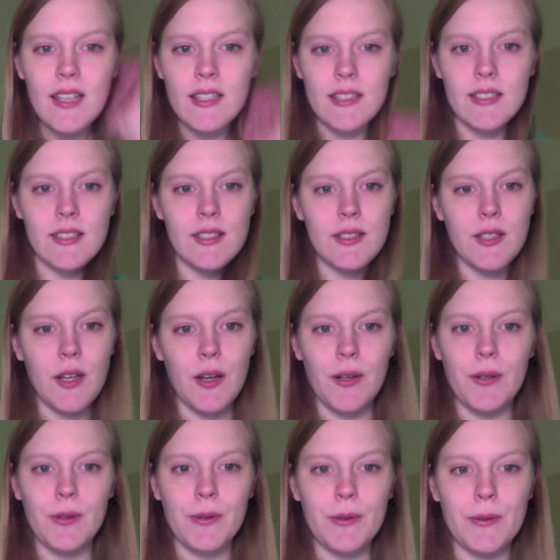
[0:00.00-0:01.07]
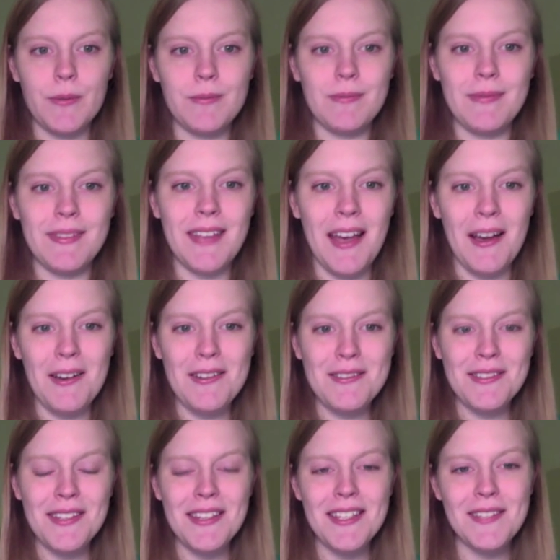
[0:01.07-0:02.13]
So yeah,
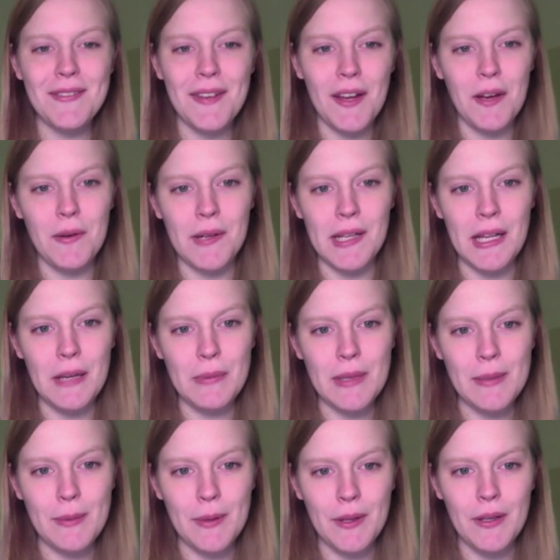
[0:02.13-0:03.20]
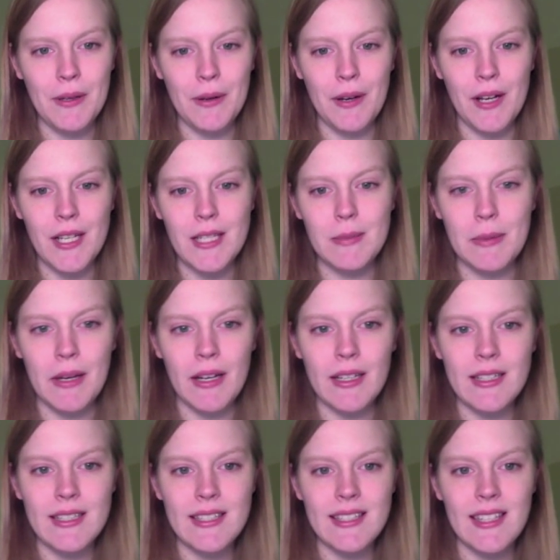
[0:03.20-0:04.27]
hopefully this video will help people who are
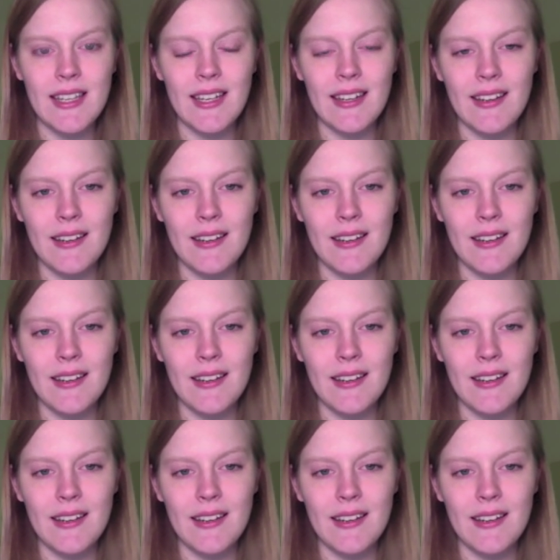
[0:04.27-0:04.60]
experiencing